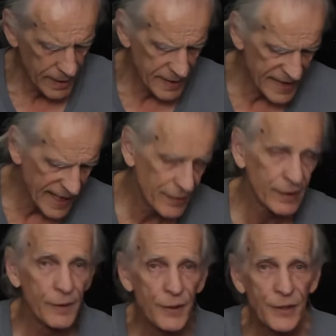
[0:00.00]
the
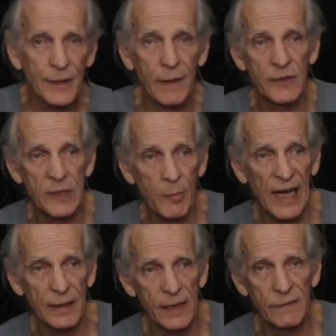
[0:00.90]
evolution of
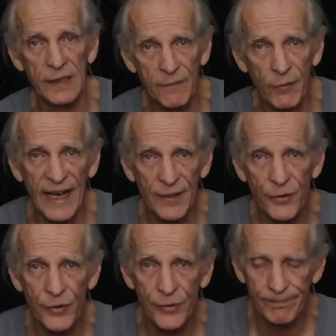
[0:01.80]
spot leveling
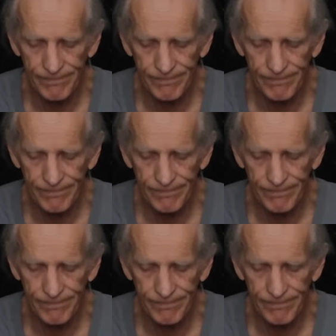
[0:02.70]
frets,